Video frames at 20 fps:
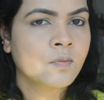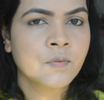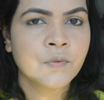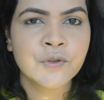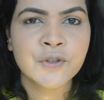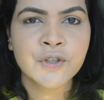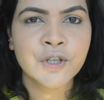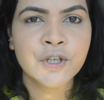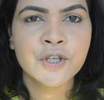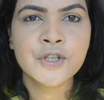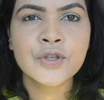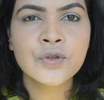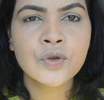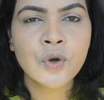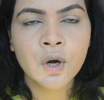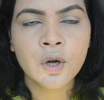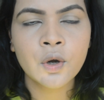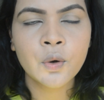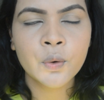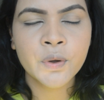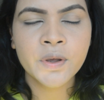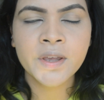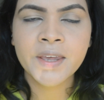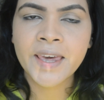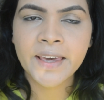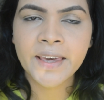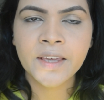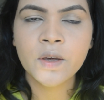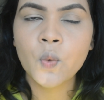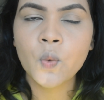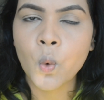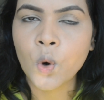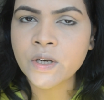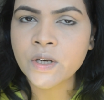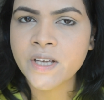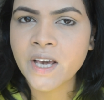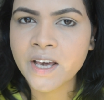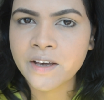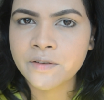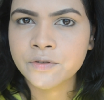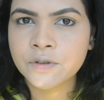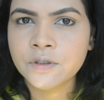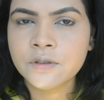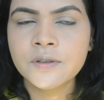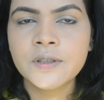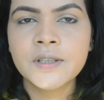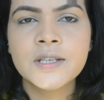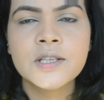So it's not looking cakey whatever,